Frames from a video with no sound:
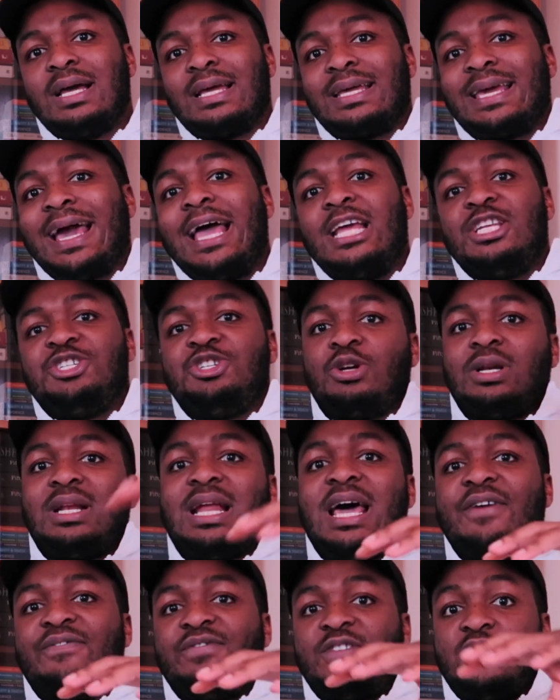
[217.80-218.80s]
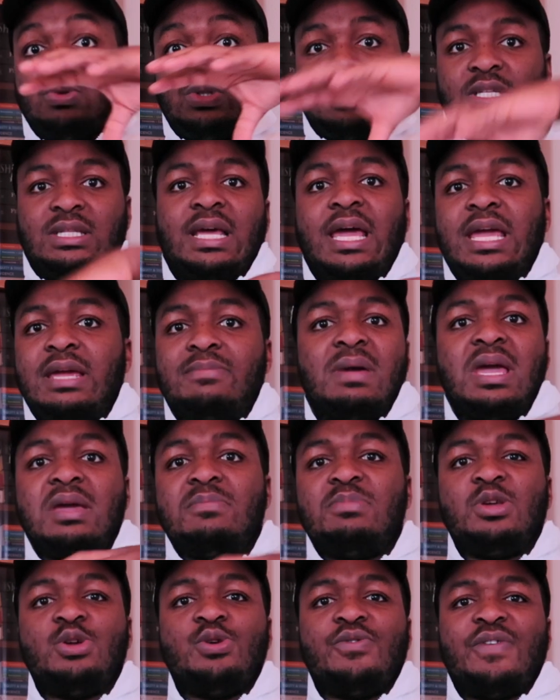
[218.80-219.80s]
guides your life till today.
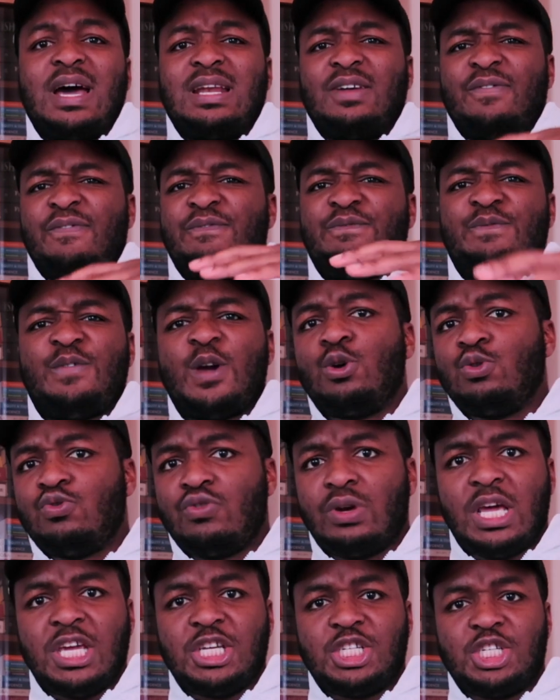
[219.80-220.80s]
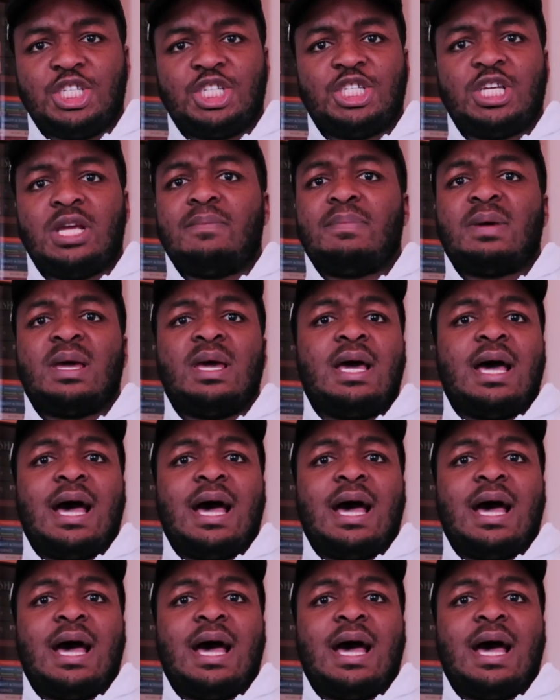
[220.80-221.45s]
Maybe you've had a failed relationship,